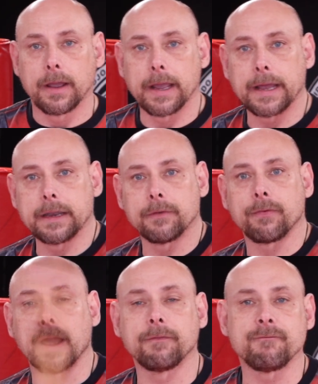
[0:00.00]
And
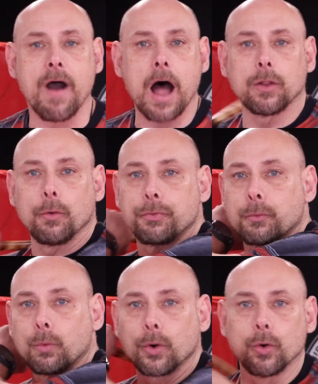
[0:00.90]
if I follow
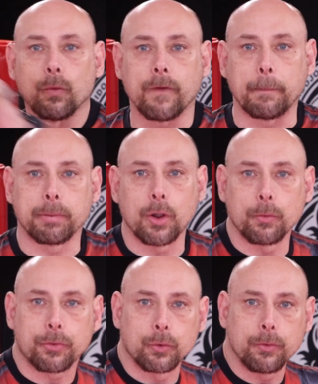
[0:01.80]
through, if I
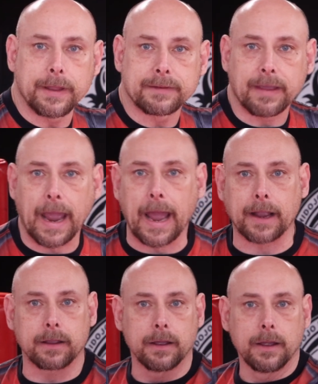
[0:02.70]
blow through the
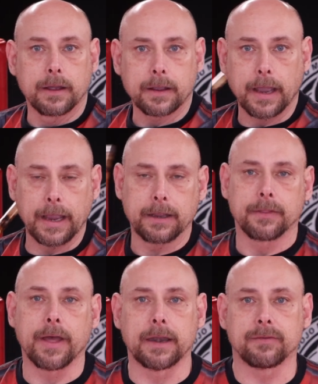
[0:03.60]
attack,
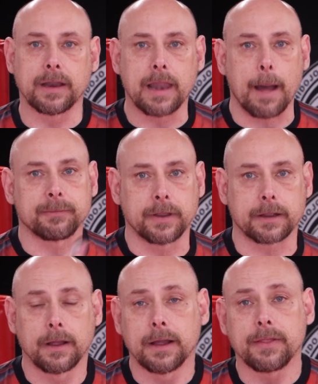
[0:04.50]
okay, that is a lob
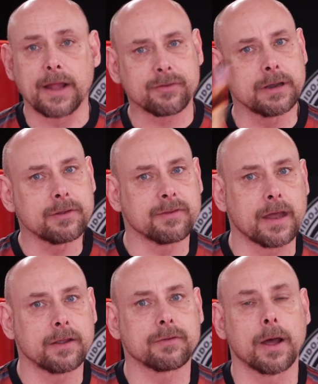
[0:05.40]
tick. That's going to
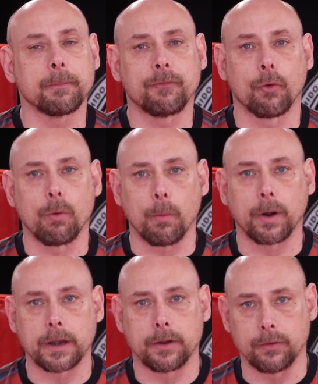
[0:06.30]
set us up for what
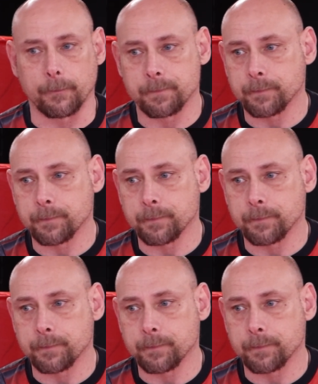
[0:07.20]
we're going to do.